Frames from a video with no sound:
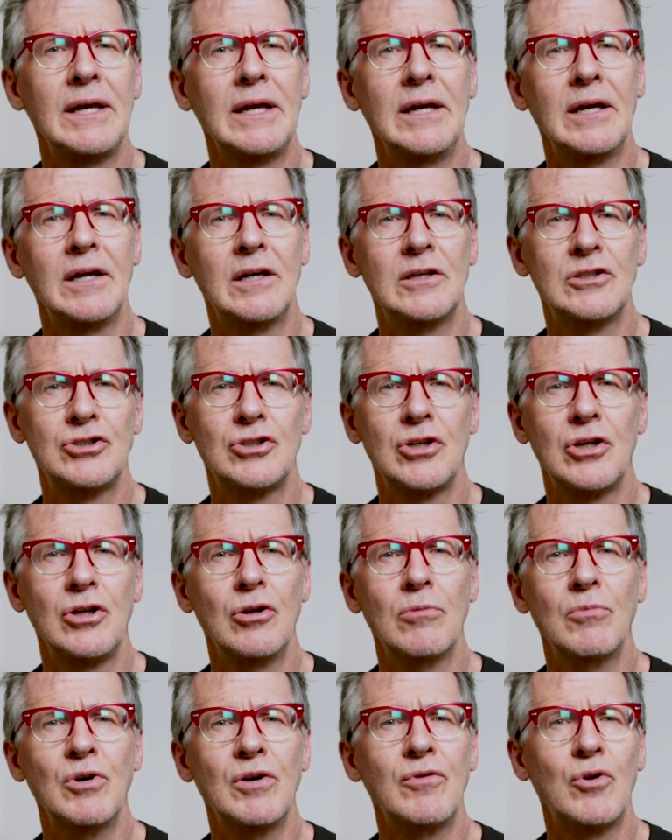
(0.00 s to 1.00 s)
is
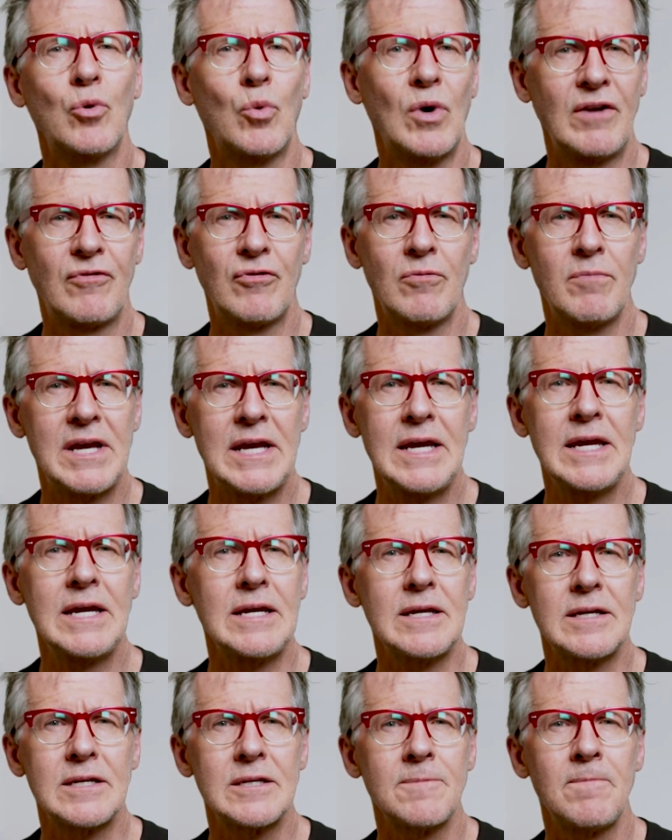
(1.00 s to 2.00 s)
you're moving away from
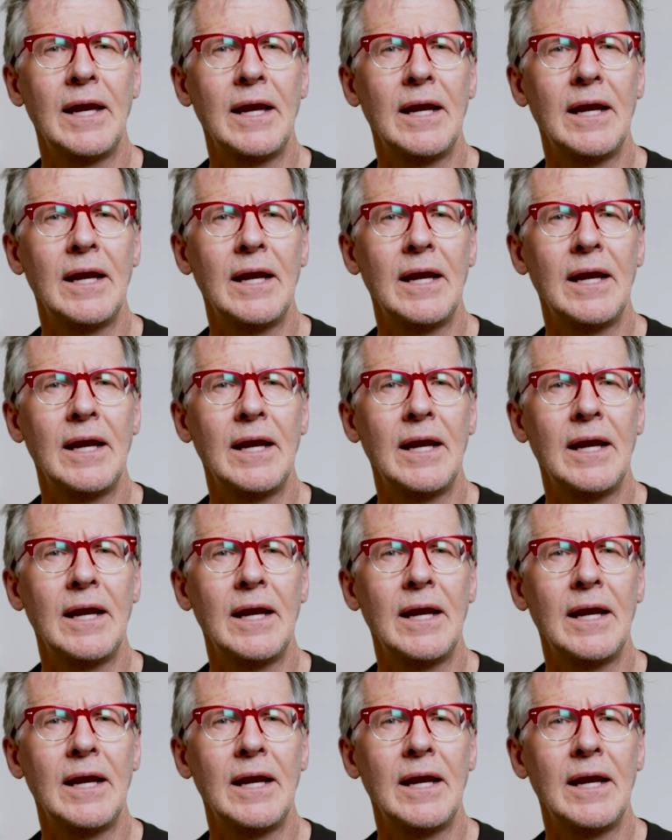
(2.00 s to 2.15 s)
heat.